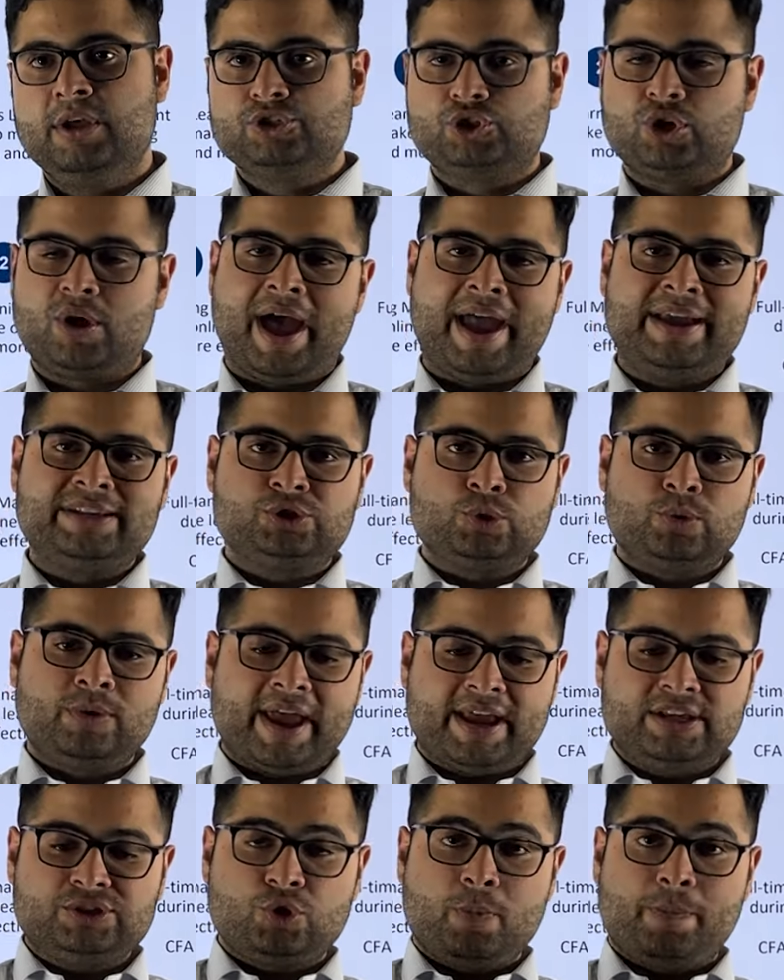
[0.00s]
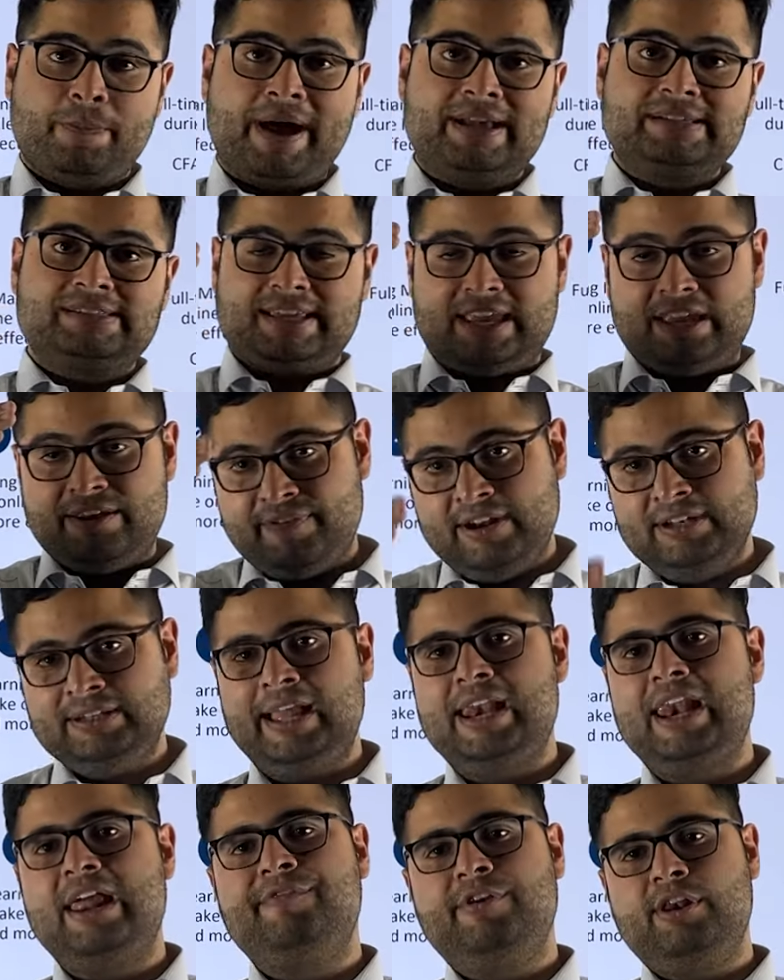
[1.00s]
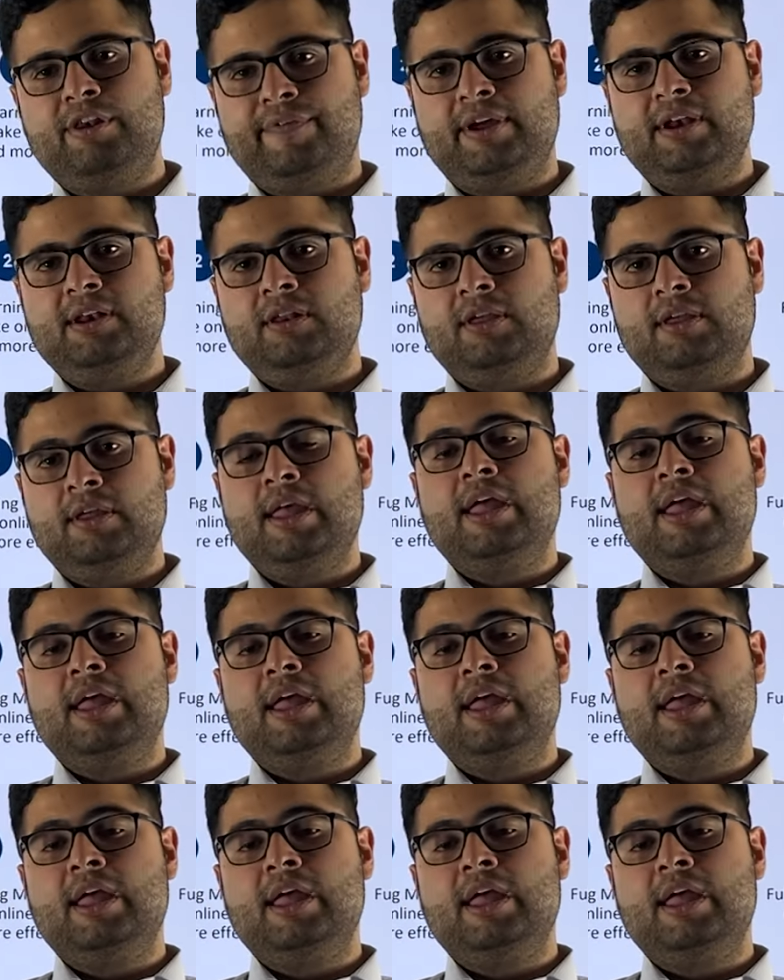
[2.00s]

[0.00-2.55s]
So as soon as you pass even the level one,